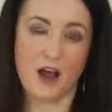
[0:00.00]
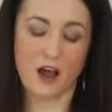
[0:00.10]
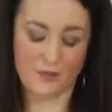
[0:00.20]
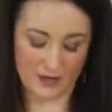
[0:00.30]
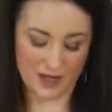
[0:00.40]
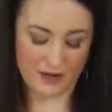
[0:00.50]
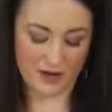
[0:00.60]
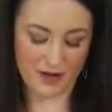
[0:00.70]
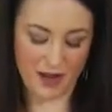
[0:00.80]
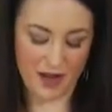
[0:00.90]
Um,
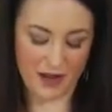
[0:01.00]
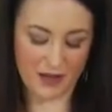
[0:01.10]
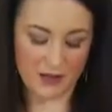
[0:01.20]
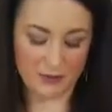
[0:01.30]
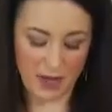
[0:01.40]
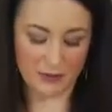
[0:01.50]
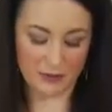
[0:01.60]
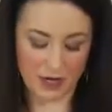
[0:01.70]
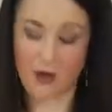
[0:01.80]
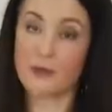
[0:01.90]
it
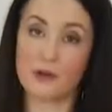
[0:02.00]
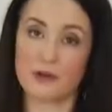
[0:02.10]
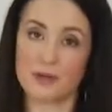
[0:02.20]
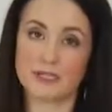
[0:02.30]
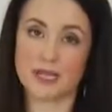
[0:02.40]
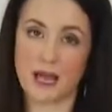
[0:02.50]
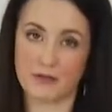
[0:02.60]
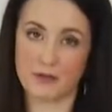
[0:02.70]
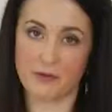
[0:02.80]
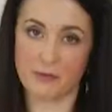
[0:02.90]
probably would help a little bit to
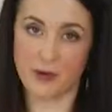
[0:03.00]
have a,